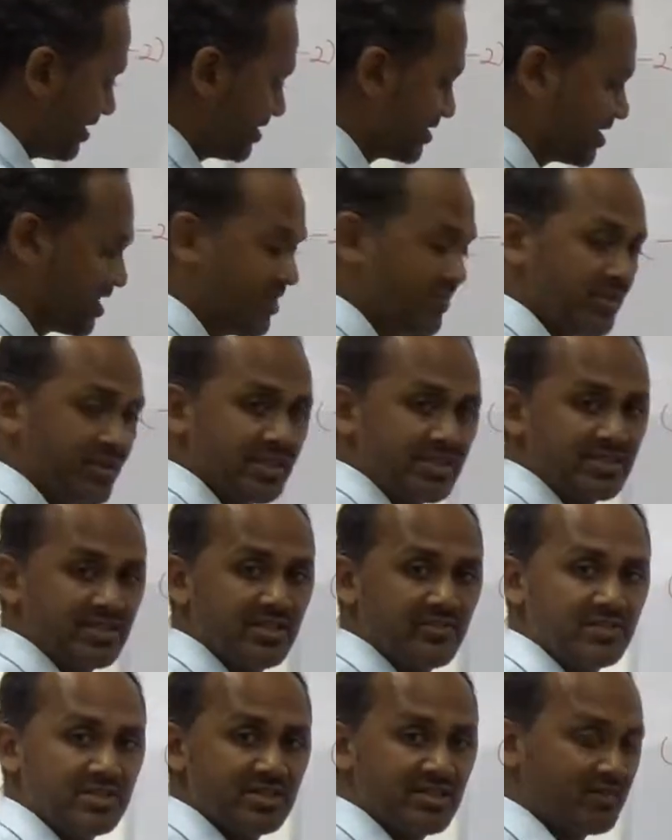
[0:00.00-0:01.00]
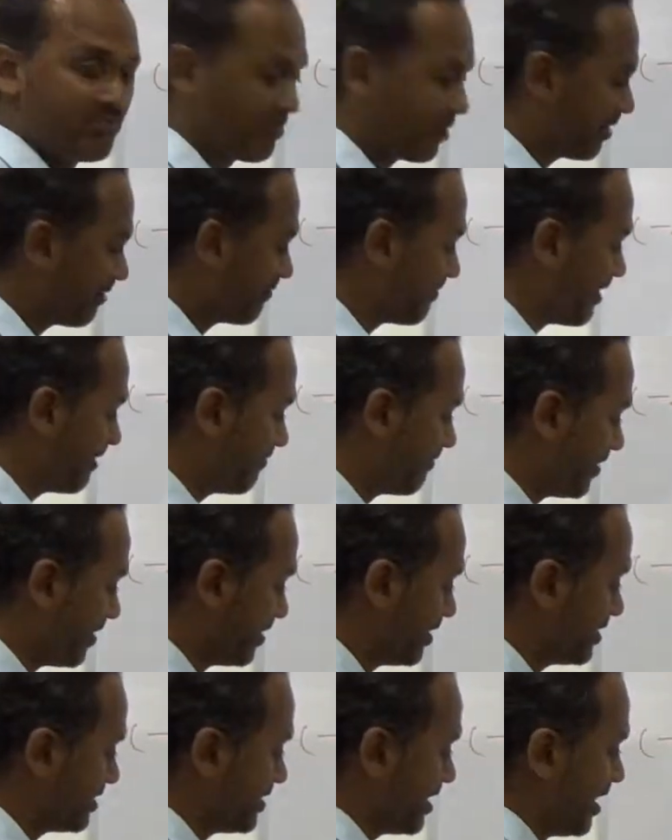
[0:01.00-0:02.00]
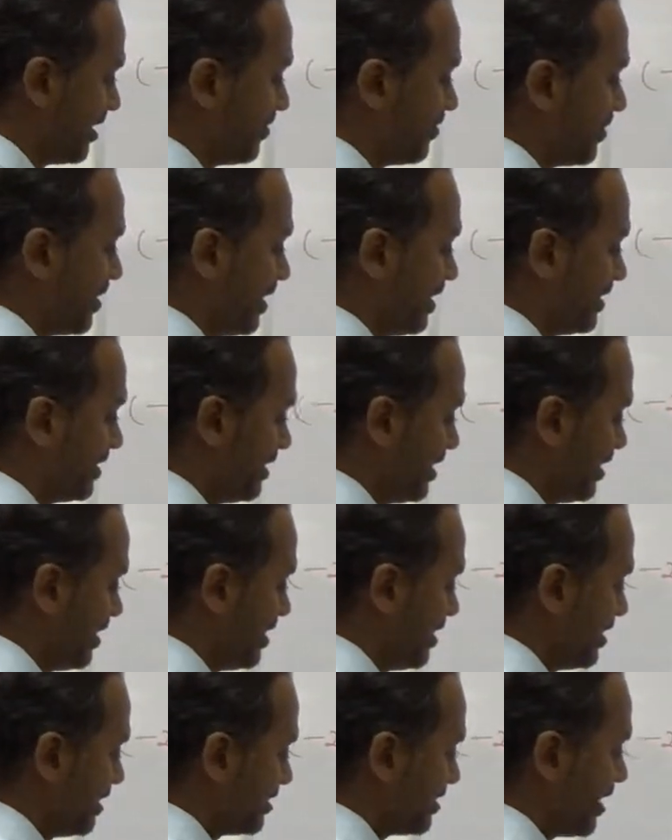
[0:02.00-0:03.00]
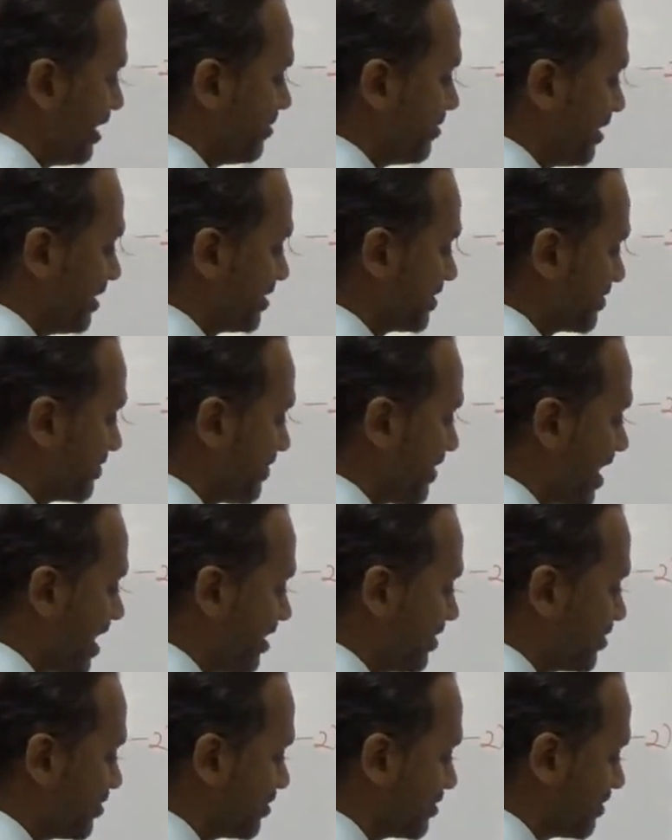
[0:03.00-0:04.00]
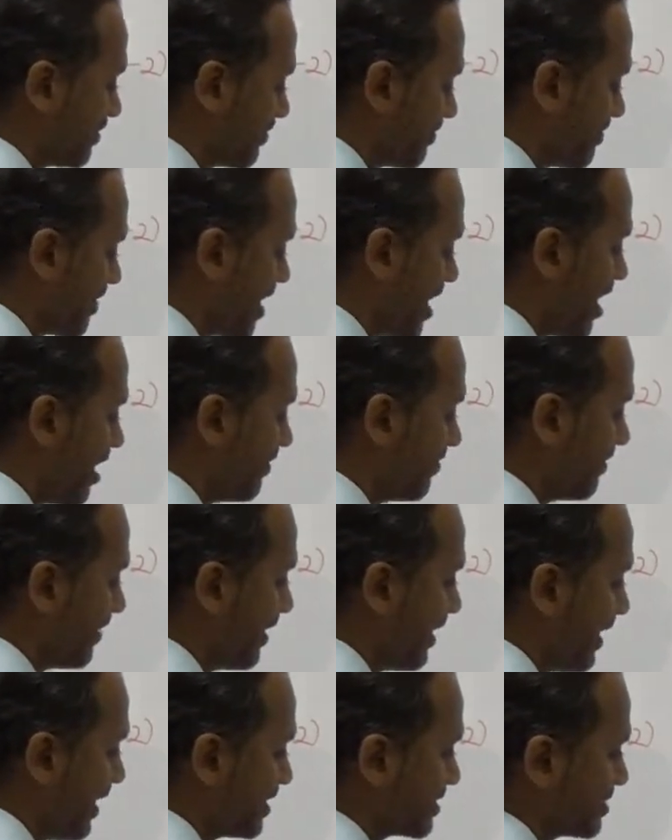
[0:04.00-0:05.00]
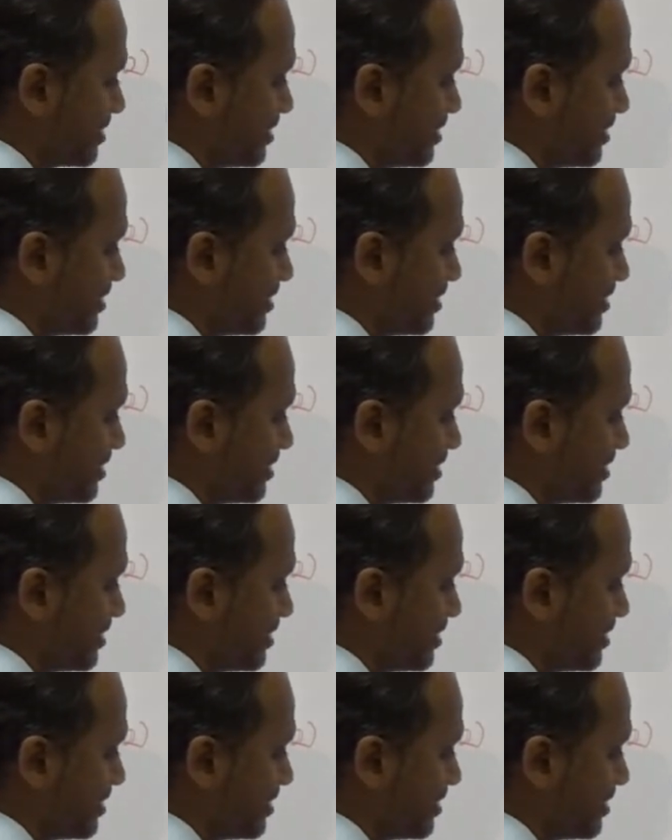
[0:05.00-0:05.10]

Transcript: side, you can even simplify further. 10 minus 5 is equal to 5x